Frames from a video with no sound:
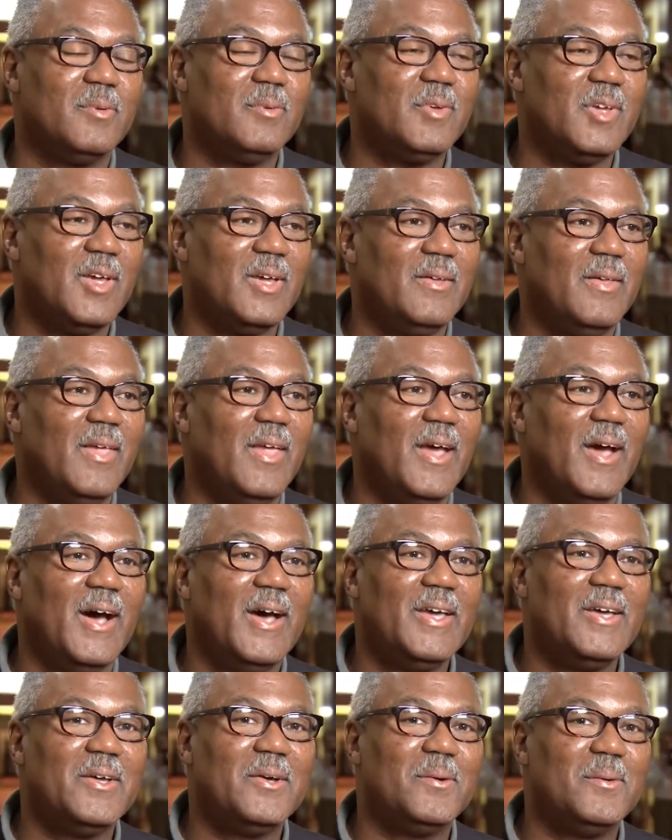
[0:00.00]
Okay.
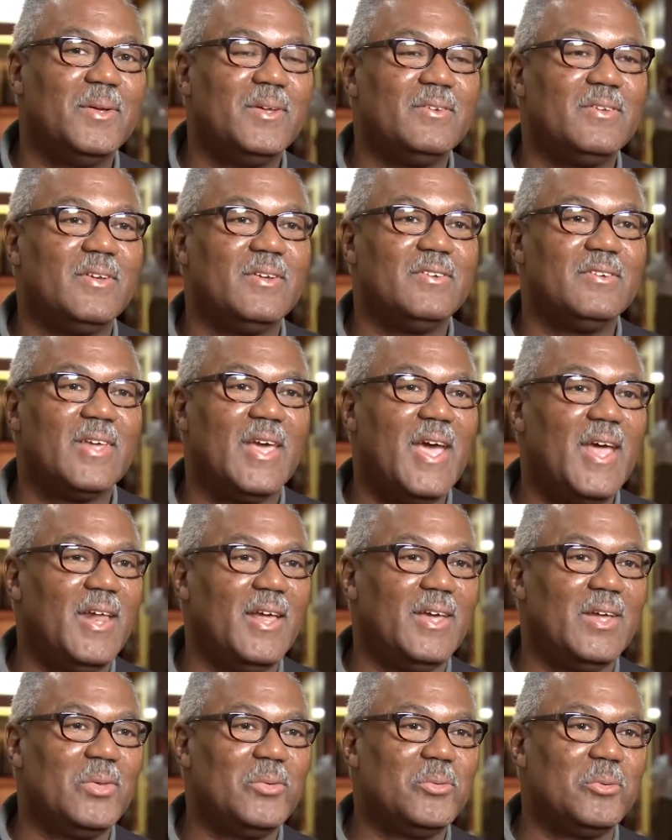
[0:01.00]
HICO is a
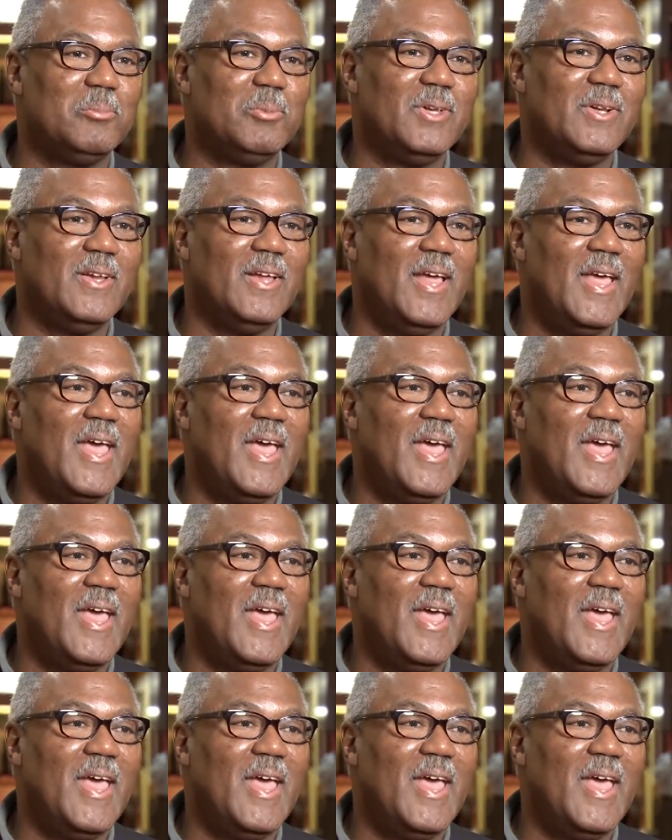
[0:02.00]
scanning instrument,